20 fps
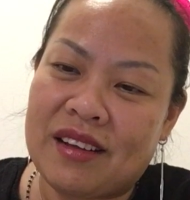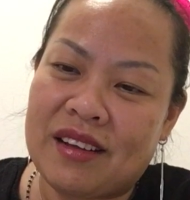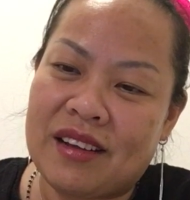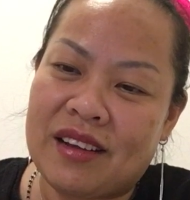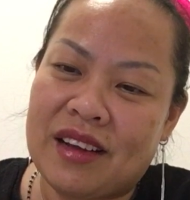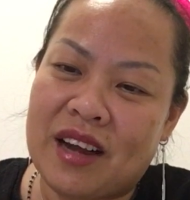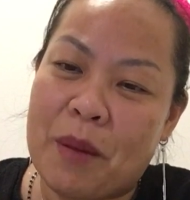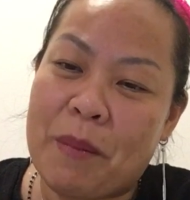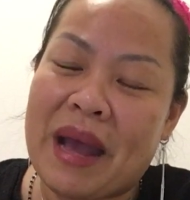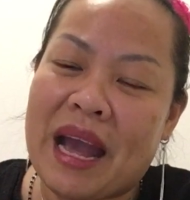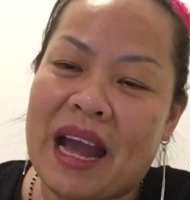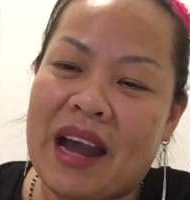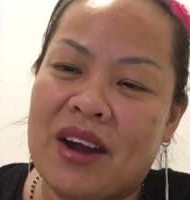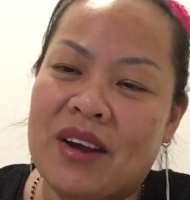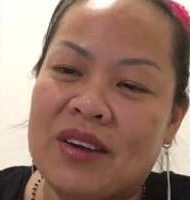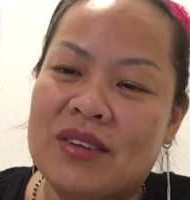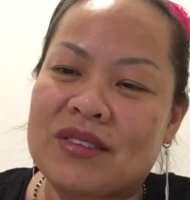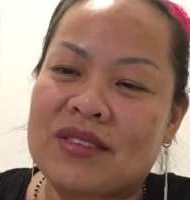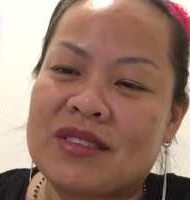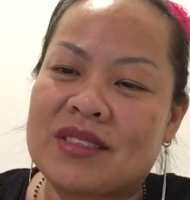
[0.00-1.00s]

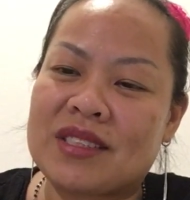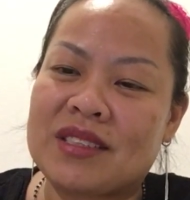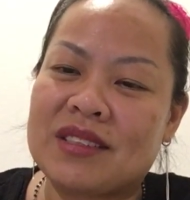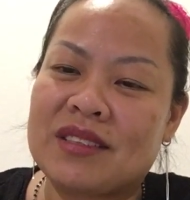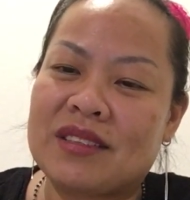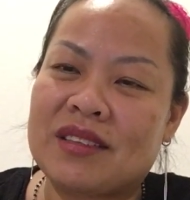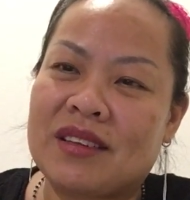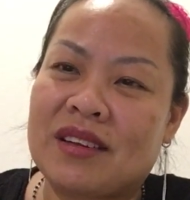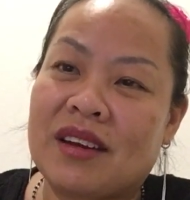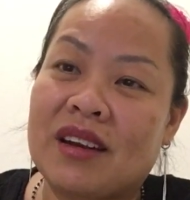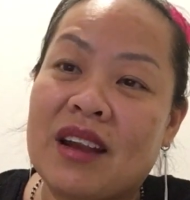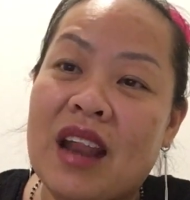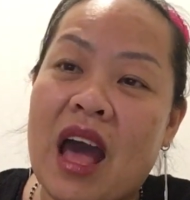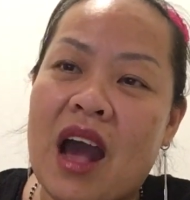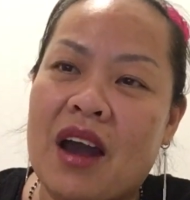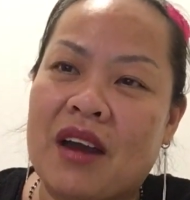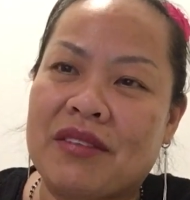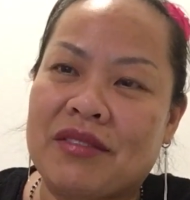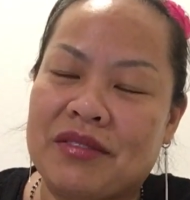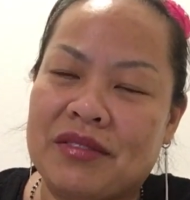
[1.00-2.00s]
about
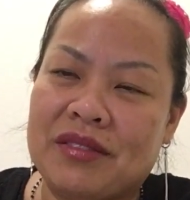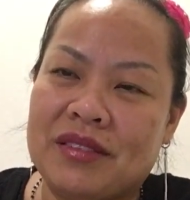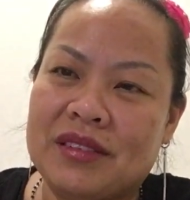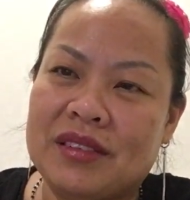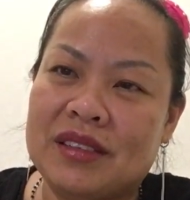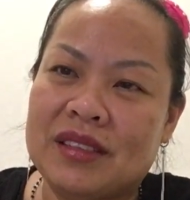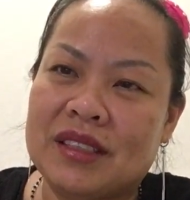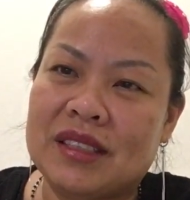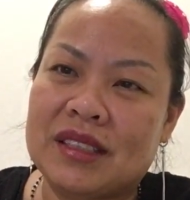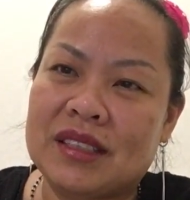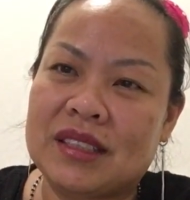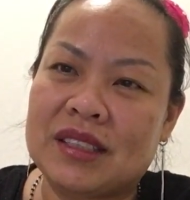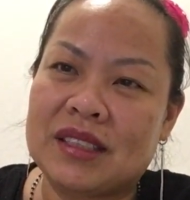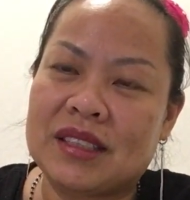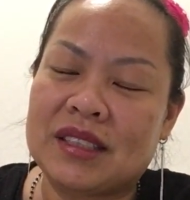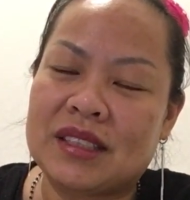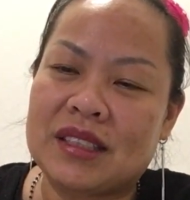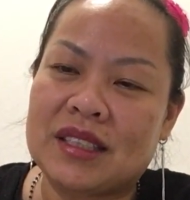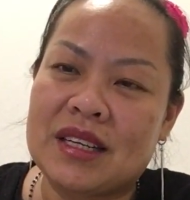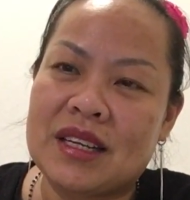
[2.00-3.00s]
love,
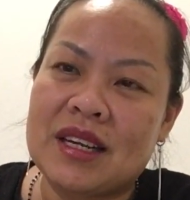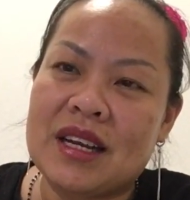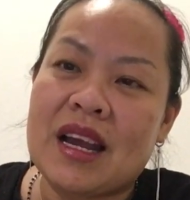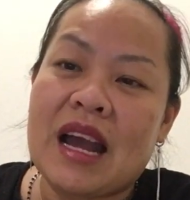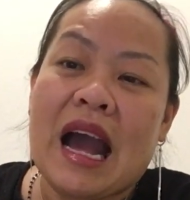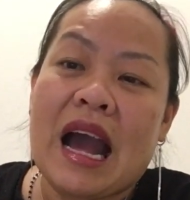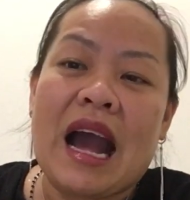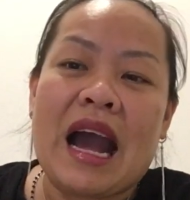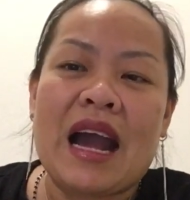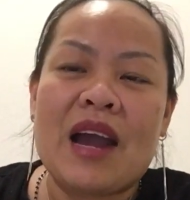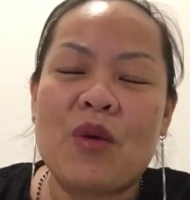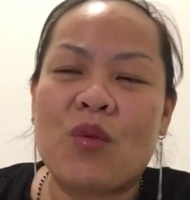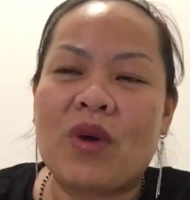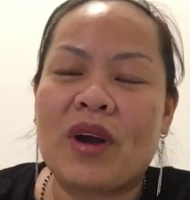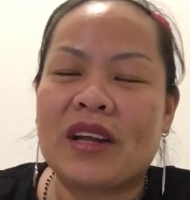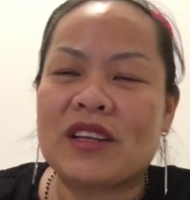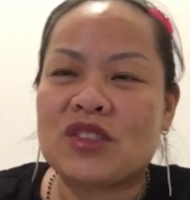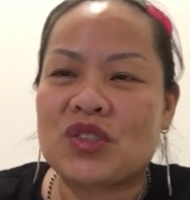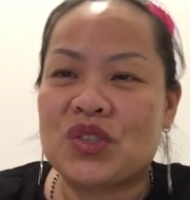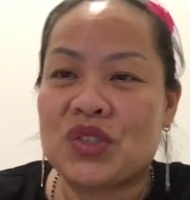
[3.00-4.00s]
I
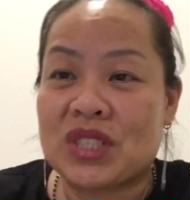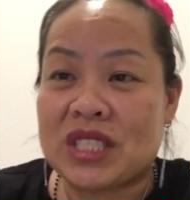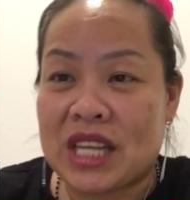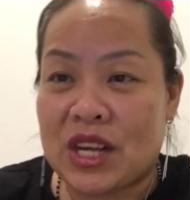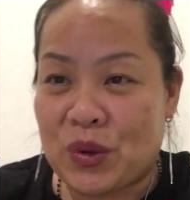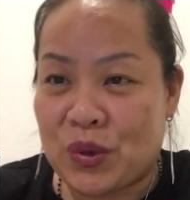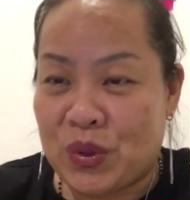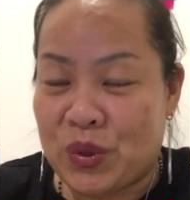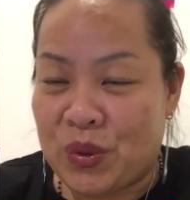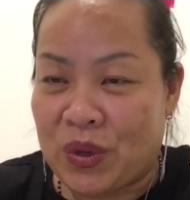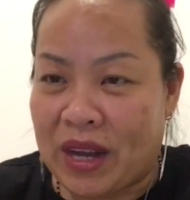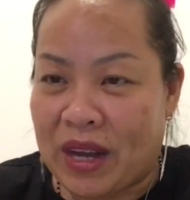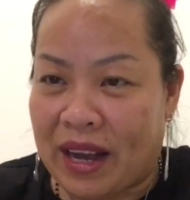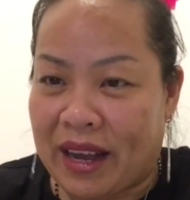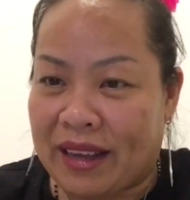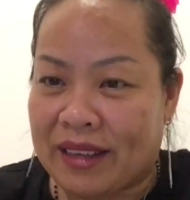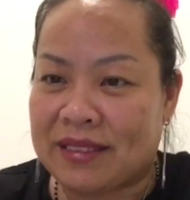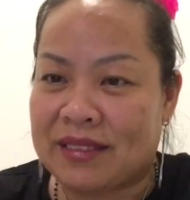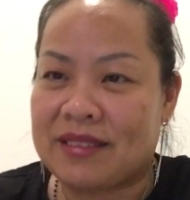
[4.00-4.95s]
want to tell you guys